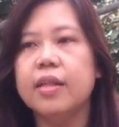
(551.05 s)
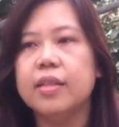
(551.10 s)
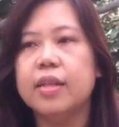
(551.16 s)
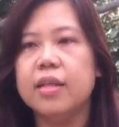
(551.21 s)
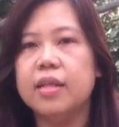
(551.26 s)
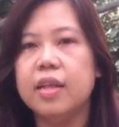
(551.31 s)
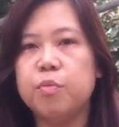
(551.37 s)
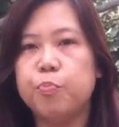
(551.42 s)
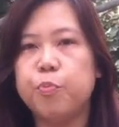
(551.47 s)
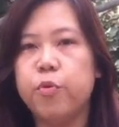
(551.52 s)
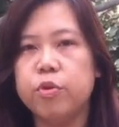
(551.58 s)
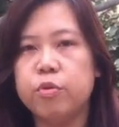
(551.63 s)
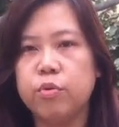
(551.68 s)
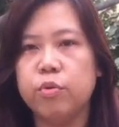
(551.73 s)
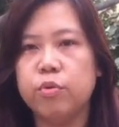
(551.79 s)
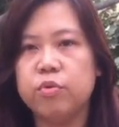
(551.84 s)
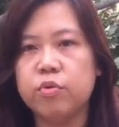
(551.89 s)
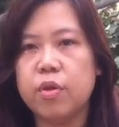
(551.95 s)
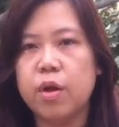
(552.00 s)
did it
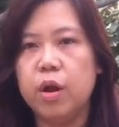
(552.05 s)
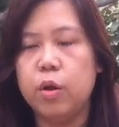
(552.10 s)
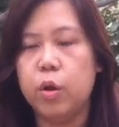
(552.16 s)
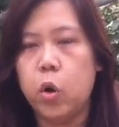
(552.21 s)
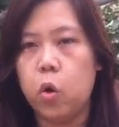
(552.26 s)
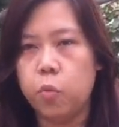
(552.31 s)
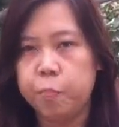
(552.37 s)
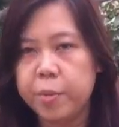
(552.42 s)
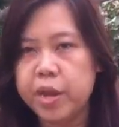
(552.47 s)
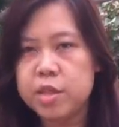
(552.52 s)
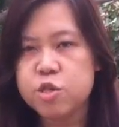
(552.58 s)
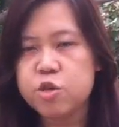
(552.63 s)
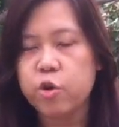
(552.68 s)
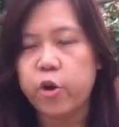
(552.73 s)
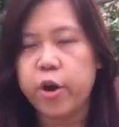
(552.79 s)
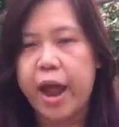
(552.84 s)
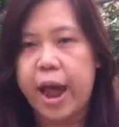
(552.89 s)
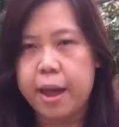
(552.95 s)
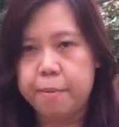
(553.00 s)
produce low pitch
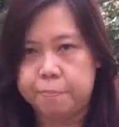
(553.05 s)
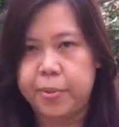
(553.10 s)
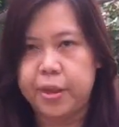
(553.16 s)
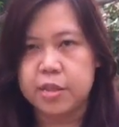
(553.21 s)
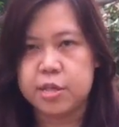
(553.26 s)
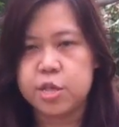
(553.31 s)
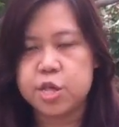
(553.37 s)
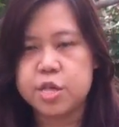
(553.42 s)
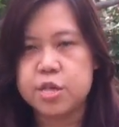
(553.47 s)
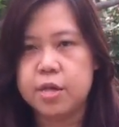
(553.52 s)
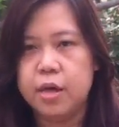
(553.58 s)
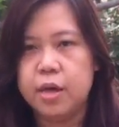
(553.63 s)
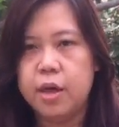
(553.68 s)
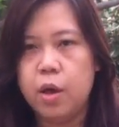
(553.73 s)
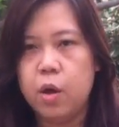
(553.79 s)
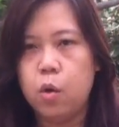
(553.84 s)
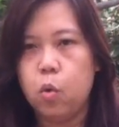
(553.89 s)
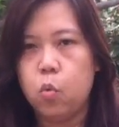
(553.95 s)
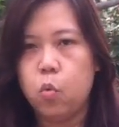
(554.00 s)
or high pitch?
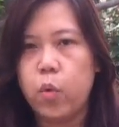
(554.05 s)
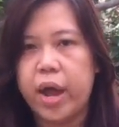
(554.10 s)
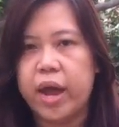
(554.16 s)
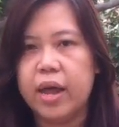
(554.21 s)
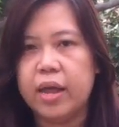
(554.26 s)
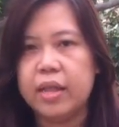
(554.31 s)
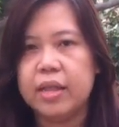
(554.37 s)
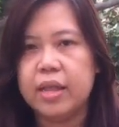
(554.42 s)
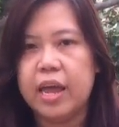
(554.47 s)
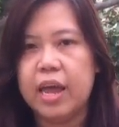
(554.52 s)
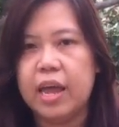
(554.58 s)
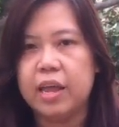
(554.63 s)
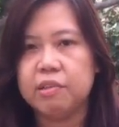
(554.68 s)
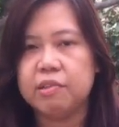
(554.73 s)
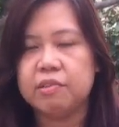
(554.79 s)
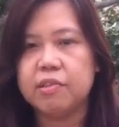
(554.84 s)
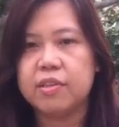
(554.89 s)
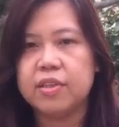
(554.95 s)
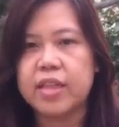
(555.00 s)
When
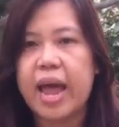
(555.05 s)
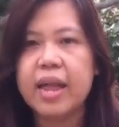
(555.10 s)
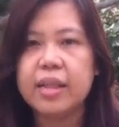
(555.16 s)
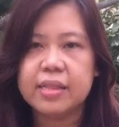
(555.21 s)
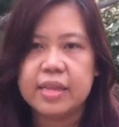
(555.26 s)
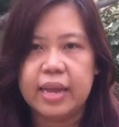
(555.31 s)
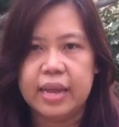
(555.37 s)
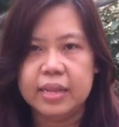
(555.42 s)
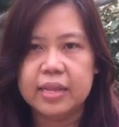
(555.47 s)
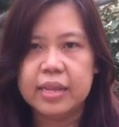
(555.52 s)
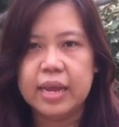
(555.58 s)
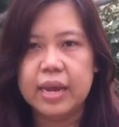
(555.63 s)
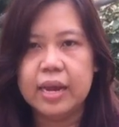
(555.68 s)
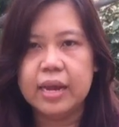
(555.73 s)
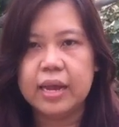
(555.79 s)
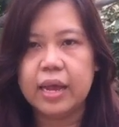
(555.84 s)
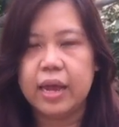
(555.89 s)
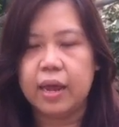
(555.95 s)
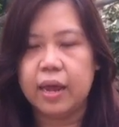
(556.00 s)
it's tightened,
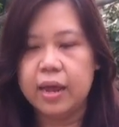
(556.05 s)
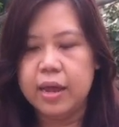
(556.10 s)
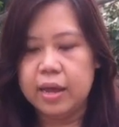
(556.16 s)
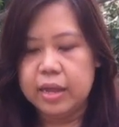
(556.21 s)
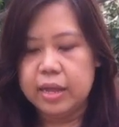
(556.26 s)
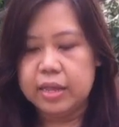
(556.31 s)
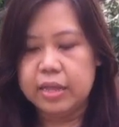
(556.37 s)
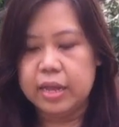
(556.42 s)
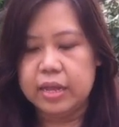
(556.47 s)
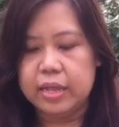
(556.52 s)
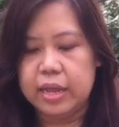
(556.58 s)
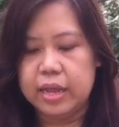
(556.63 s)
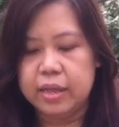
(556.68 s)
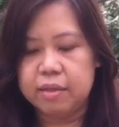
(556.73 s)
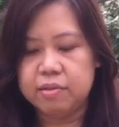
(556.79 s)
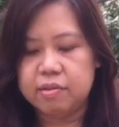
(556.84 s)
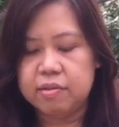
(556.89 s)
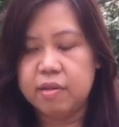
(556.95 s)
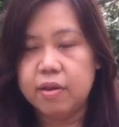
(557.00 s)
okay, did
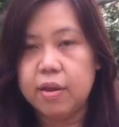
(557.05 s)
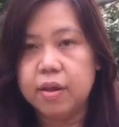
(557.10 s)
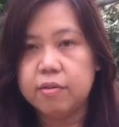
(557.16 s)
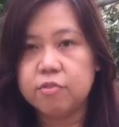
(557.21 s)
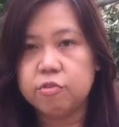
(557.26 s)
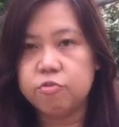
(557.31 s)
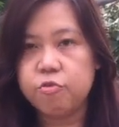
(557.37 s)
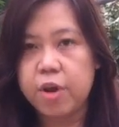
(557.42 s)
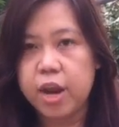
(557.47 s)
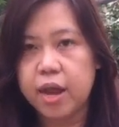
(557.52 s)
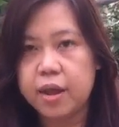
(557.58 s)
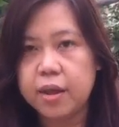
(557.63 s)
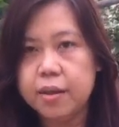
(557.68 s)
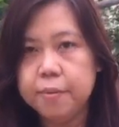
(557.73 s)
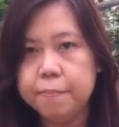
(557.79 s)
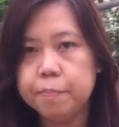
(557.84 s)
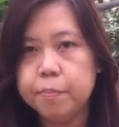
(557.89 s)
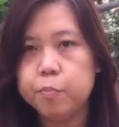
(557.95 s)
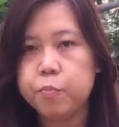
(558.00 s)
this string
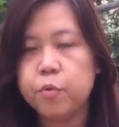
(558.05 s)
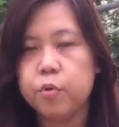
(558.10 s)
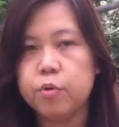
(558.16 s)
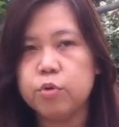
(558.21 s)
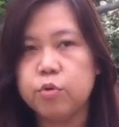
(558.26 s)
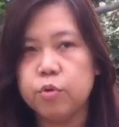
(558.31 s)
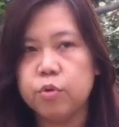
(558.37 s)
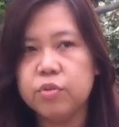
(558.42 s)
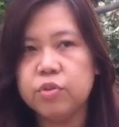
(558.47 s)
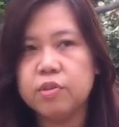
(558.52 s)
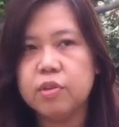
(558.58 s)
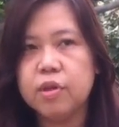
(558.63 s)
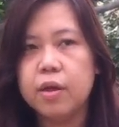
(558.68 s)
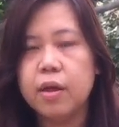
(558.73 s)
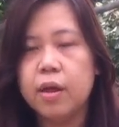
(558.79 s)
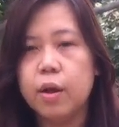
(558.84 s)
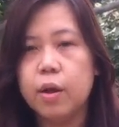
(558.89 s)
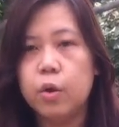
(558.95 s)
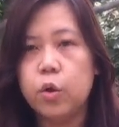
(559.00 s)
produce
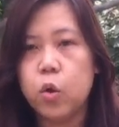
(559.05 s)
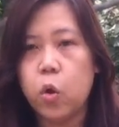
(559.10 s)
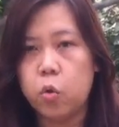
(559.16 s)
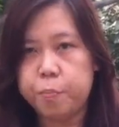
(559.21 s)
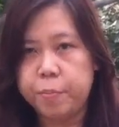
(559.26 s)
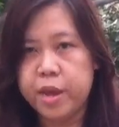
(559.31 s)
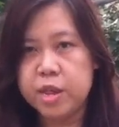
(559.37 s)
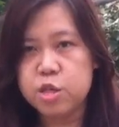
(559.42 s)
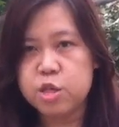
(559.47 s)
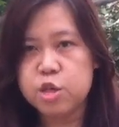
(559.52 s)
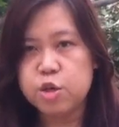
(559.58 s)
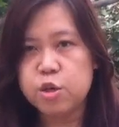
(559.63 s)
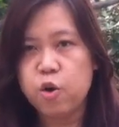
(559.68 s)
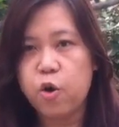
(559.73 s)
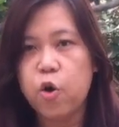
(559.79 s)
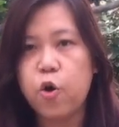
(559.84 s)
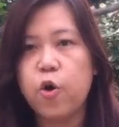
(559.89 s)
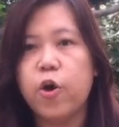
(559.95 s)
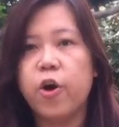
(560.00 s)
low pitch
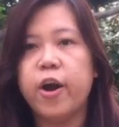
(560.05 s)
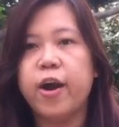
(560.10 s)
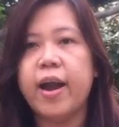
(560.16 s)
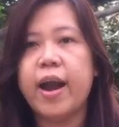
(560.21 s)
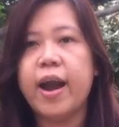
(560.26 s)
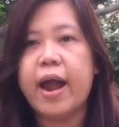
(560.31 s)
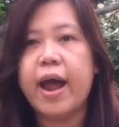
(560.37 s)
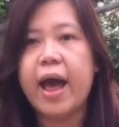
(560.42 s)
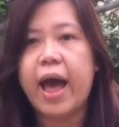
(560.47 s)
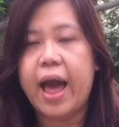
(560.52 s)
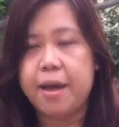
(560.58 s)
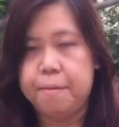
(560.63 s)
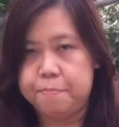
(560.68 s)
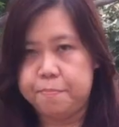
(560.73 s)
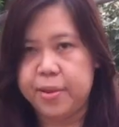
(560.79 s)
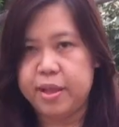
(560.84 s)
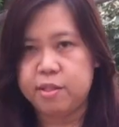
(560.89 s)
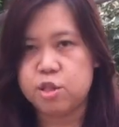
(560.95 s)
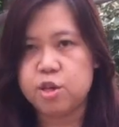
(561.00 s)
or high
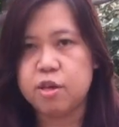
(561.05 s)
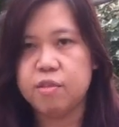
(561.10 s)
pitch